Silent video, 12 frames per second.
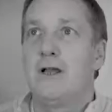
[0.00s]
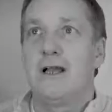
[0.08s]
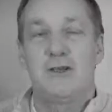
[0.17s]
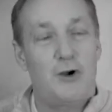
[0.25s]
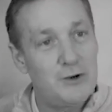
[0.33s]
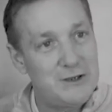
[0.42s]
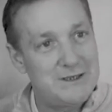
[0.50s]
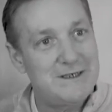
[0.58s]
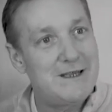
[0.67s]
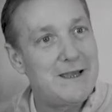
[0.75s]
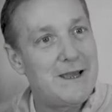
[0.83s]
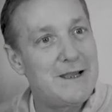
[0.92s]
It's hard to
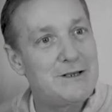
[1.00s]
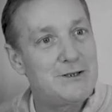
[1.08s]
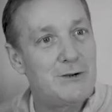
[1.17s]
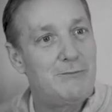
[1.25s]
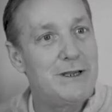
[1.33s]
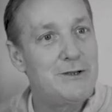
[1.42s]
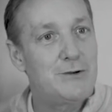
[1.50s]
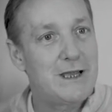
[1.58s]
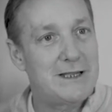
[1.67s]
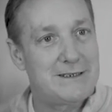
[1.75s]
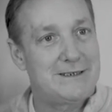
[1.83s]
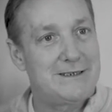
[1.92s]
see it in somebody. You
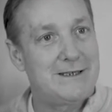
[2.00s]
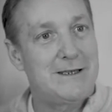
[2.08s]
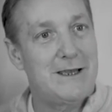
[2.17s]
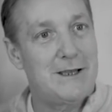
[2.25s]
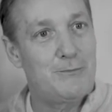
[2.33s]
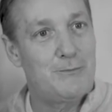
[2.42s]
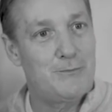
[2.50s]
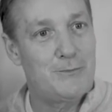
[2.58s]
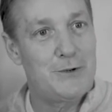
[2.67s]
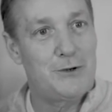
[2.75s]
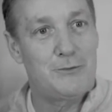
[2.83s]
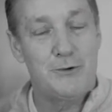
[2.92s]
can't see it.
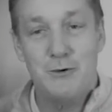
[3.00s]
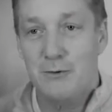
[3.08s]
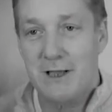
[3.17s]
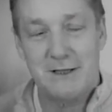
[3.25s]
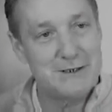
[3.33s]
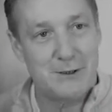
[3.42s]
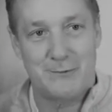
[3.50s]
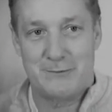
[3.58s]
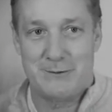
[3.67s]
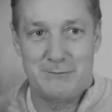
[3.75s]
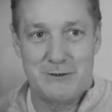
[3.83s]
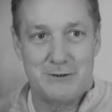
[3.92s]
You know, you can't tell
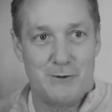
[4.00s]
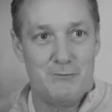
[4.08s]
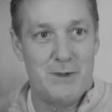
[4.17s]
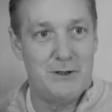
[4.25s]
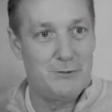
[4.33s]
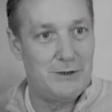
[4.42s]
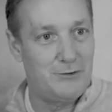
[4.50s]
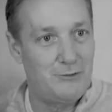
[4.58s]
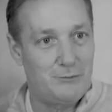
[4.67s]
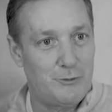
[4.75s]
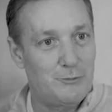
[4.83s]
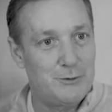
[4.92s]
if somebody's got mental
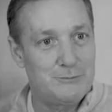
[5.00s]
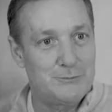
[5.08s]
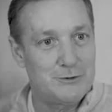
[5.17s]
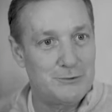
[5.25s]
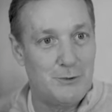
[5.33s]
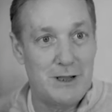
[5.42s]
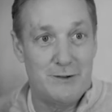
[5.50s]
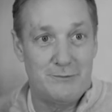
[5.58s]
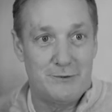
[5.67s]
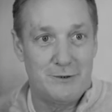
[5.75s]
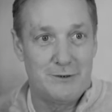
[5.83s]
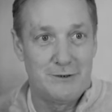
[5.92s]
health problems or
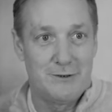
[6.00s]
whatever.